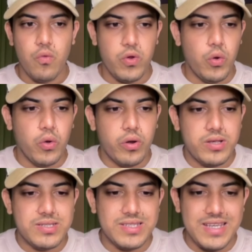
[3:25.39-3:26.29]
We don't
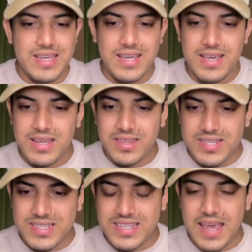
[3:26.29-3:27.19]
gonna see the
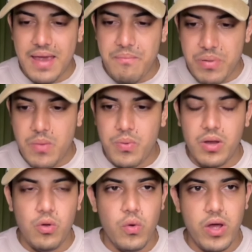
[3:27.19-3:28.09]
same
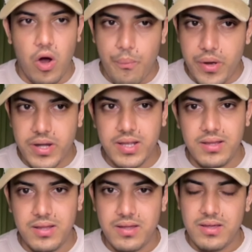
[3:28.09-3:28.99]
people who are
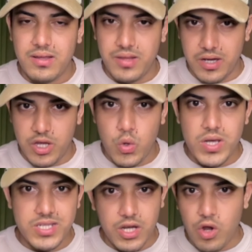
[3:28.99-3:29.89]
operating the
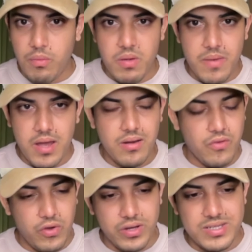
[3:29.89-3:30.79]
US economy, man.
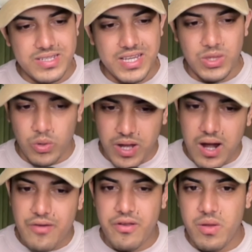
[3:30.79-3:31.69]
We gonna see
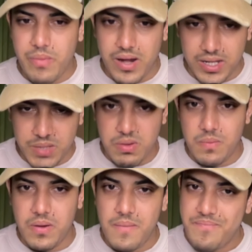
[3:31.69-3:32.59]
Donald Trump and other
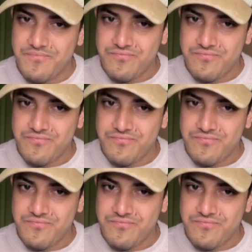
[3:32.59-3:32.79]
people.